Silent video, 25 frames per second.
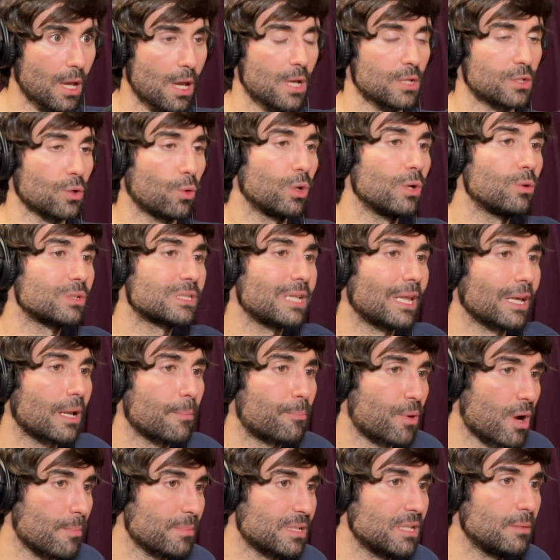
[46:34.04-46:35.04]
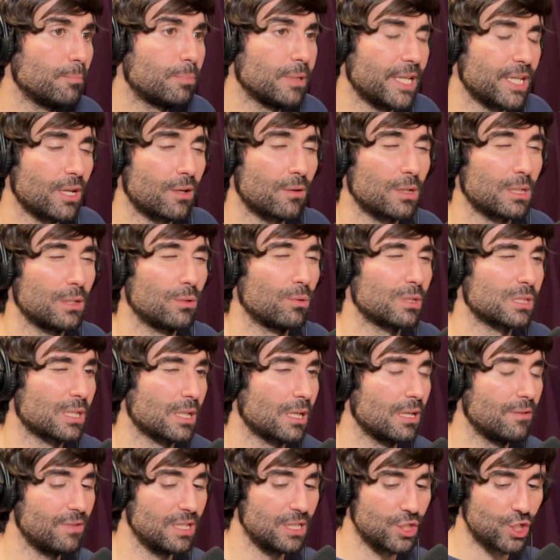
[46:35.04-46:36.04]
So he was like a promising player. He wasn't
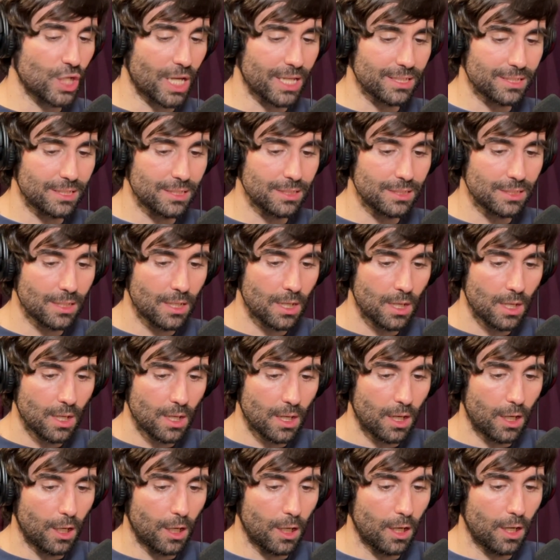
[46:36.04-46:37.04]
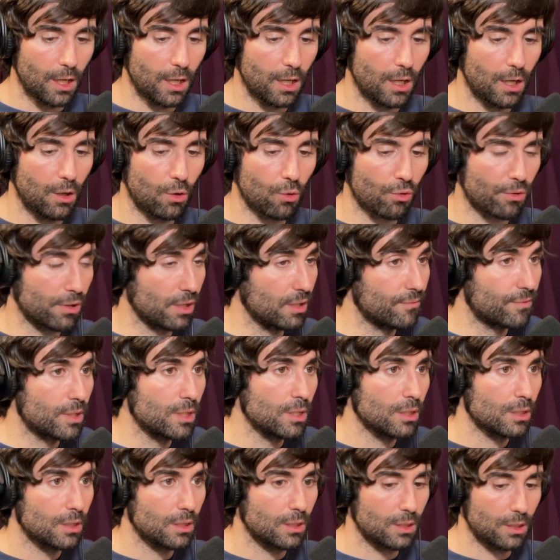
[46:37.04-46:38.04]
given chances or whatever.
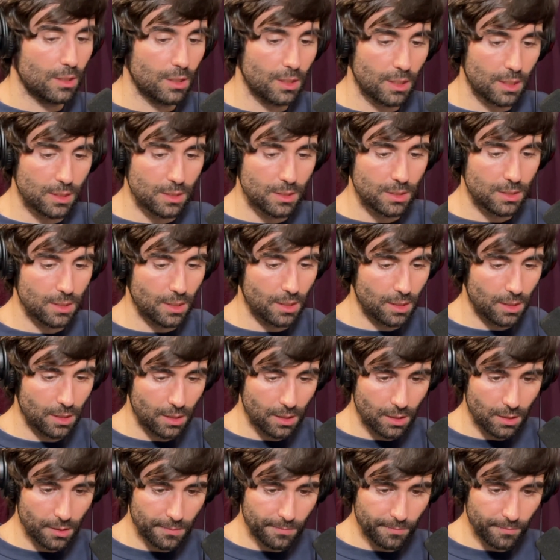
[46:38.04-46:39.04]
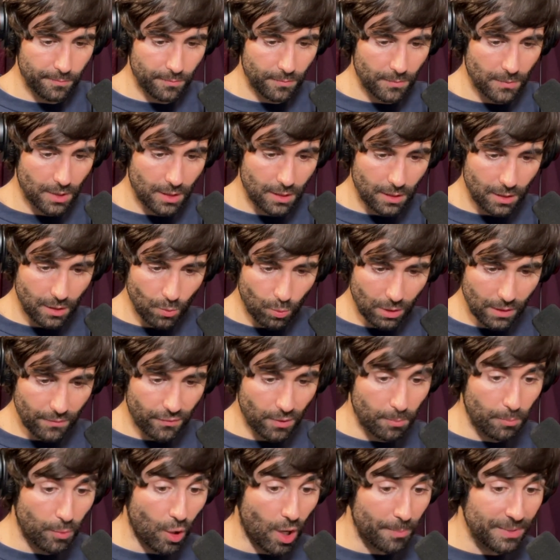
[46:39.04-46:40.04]
And he went
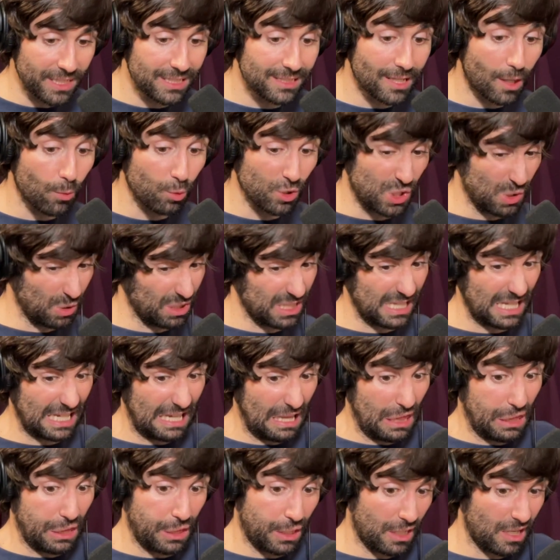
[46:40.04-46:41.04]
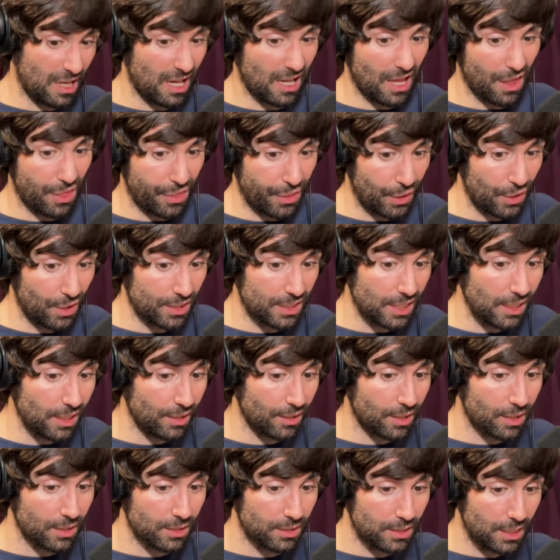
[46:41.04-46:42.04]
from Boa Vista, which was like a
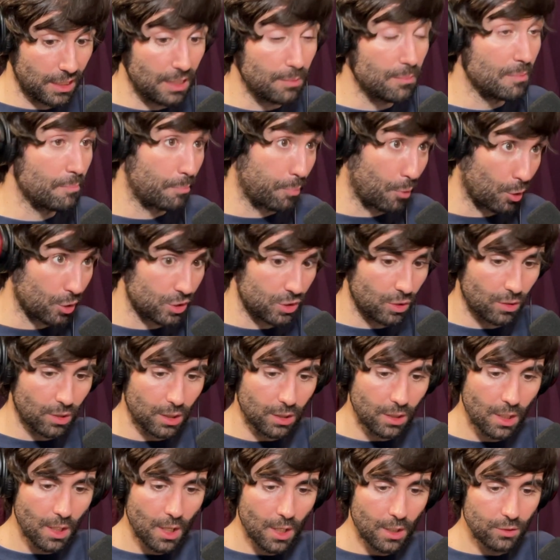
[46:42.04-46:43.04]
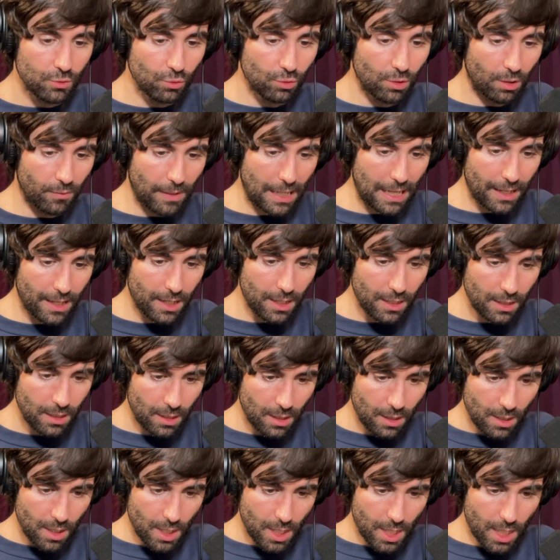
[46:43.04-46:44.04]
third-tier team in Portugal, to Novara.
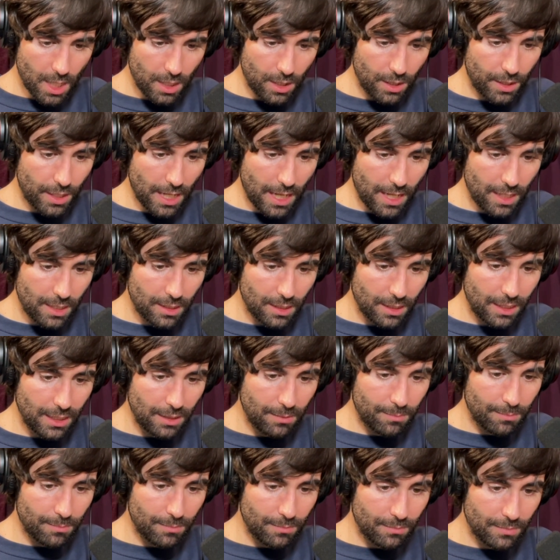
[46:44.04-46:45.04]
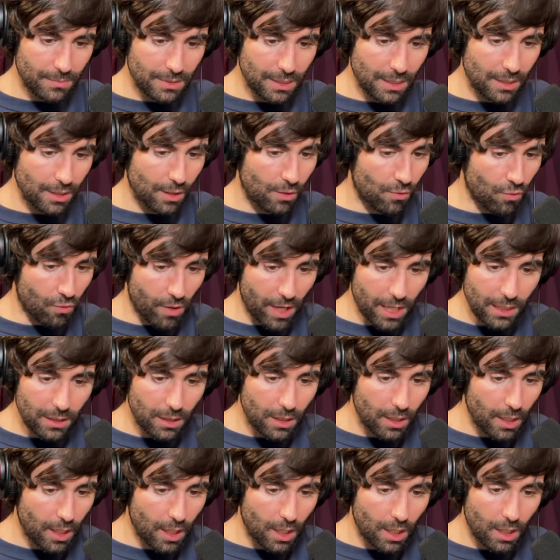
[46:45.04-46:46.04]
And then he did it great
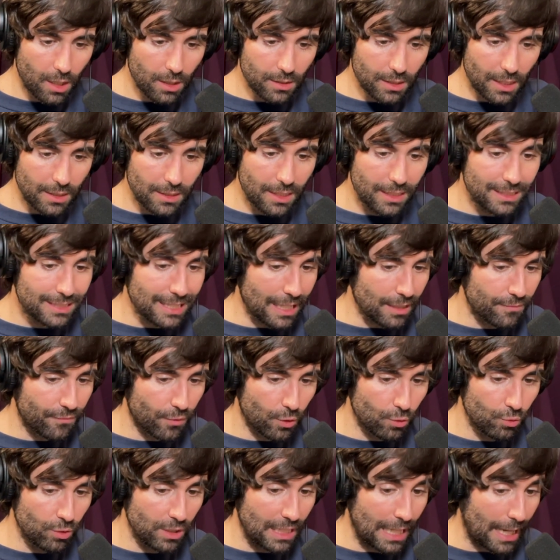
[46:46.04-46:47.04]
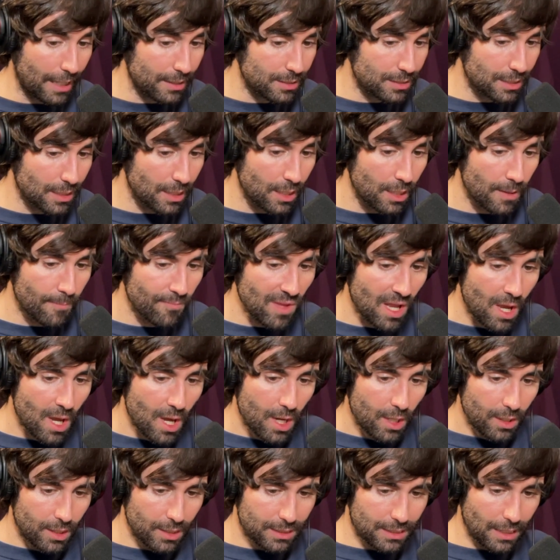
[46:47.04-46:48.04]
there. Then he signed for Udinese.
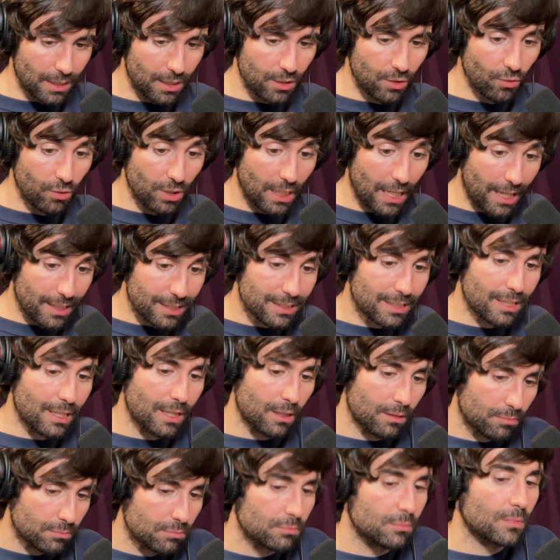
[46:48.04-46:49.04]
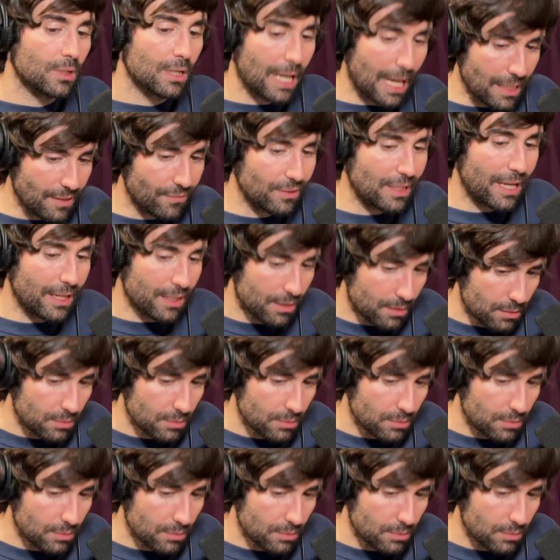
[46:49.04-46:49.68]
He stayed in Udinese, kind of like